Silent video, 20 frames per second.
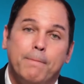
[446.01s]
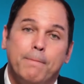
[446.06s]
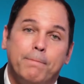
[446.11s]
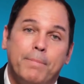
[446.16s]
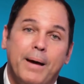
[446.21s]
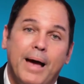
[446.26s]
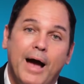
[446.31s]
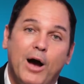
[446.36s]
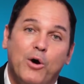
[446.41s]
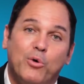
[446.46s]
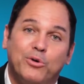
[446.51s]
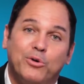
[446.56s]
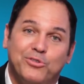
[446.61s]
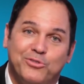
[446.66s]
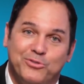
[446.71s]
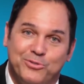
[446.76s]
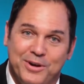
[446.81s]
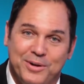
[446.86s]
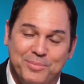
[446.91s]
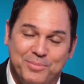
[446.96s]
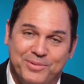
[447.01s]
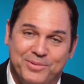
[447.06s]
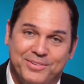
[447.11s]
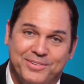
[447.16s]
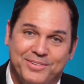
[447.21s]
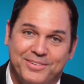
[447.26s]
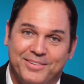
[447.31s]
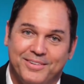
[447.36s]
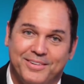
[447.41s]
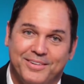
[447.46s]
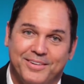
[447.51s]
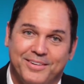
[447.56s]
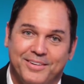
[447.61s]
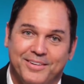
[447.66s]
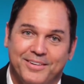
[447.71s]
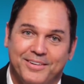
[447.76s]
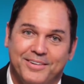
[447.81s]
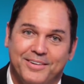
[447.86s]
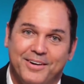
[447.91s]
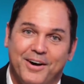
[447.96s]
Power strips
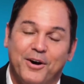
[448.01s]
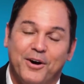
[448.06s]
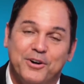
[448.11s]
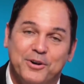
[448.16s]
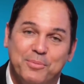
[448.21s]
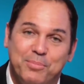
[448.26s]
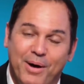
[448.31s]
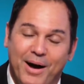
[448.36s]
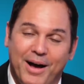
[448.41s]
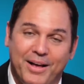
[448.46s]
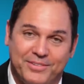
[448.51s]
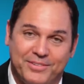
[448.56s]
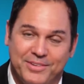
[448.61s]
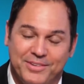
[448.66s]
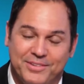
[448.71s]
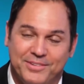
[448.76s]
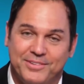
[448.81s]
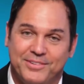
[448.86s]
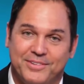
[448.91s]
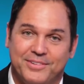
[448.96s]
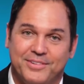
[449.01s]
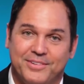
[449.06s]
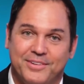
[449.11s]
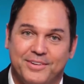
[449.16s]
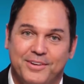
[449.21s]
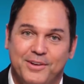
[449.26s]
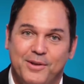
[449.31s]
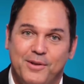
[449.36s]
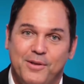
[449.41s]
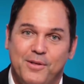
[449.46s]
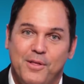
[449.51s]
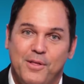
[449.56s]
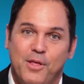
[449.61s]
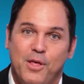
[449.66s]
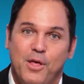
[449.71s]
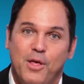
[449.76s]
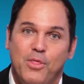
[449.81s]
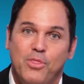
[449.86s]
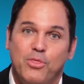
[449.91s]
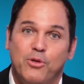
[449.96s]
are deposits.
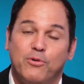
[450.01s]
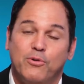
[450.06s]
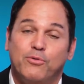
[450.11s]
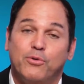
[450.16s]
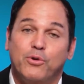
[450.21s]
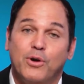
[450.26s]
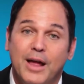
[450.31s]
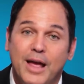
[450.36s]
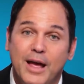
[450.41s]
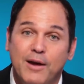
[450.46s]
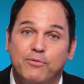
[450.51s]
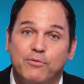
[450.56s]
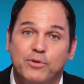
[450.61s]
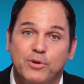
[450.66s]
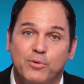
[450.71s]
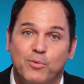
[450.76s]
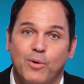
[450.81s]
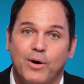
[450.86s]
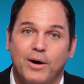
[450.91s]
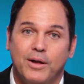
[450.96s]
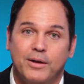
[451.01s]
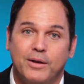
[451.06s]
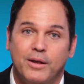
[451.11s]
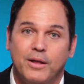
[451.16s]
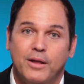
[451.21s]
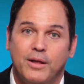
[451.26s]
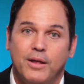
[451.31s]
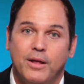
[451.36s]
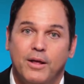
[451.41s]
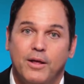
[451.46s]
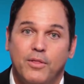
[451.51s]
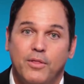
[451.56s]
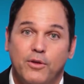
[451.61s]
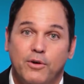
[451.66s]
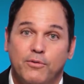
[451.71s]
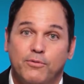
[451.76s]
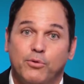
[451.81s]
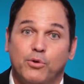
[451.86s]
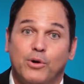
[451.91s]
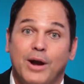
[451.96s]
They're for everyone.
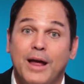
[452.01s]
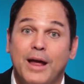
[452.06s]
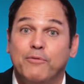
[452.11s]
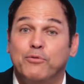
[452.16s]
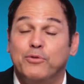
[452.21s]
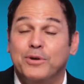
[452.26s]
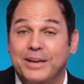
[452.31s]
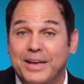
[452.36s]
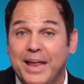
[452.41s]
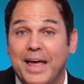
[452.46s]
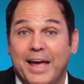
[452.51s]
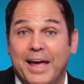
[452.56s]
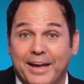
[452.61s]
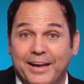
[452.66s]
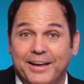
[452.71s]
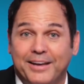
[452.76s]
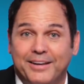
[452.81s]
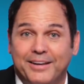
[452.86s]
They're for every day.